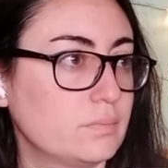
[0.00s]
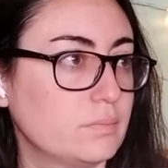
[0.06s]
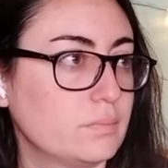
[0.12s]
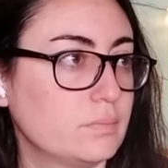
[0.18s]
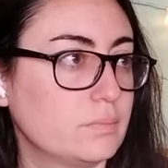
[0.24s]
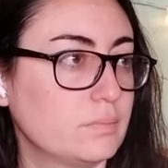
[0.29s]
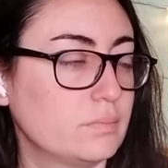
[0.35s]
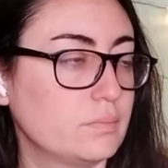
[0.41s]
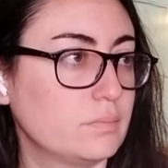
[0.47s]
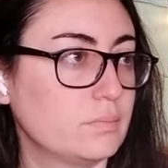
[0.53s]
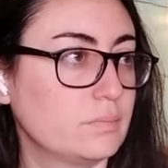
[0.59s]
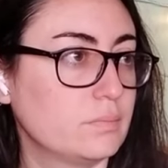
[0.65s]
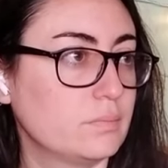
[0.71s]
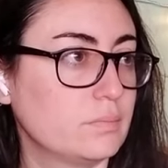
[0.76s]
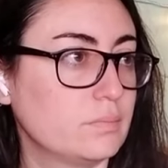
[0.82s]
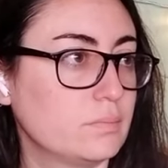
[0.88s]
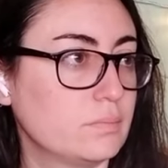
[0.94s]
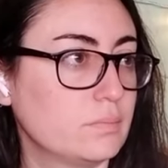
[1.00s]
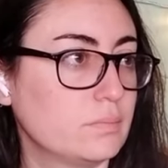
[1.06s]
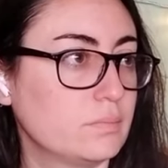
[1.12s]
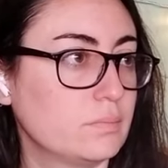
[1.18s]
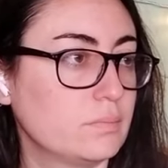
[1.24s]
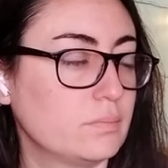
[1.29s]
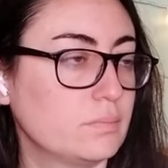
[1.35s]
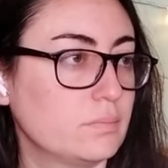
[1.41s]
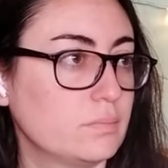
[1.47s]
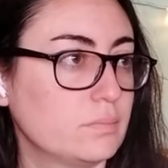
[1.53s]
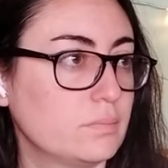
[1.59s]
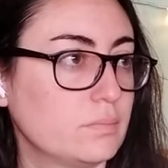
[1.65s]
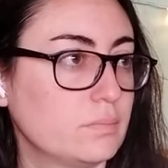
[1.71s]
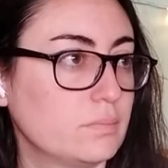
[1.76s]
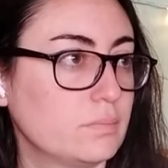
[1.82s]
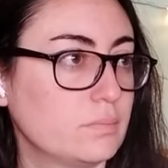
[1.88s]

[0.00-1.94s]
No words are spoken by the person on screen.